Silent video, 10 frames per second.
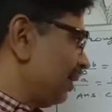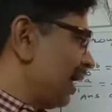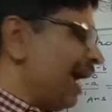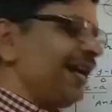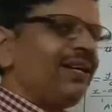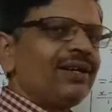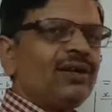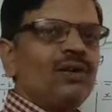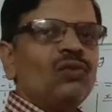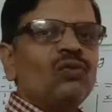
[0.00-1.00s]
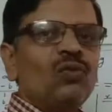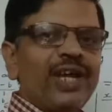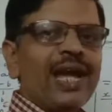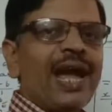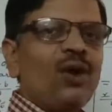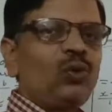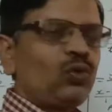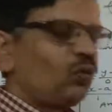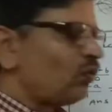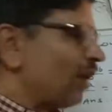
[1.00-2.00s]
and we have
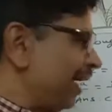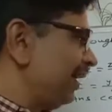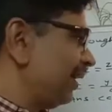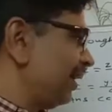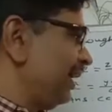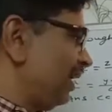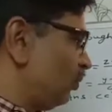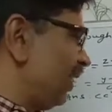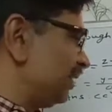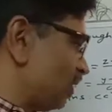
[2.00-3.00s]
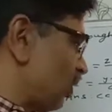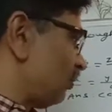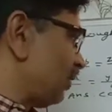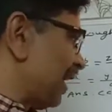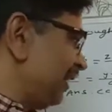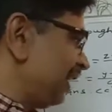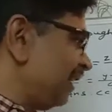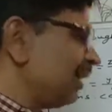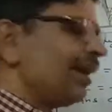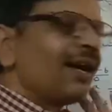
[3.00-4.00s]
to find equation of line
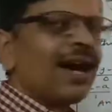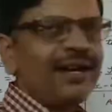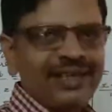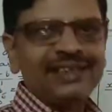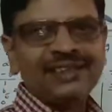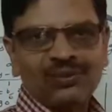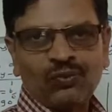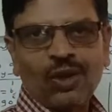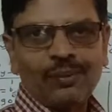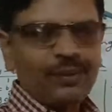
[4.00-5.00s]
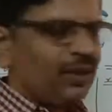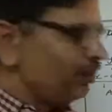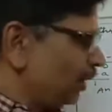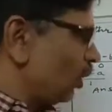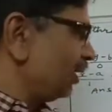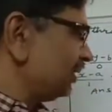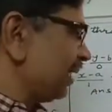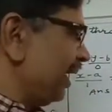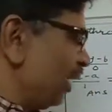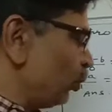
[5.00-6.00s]
in Cartesian form, because
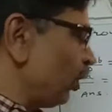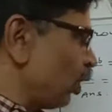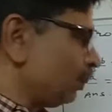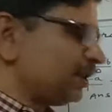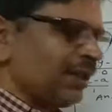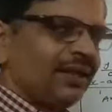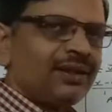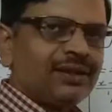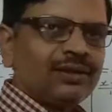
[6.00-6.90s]
every option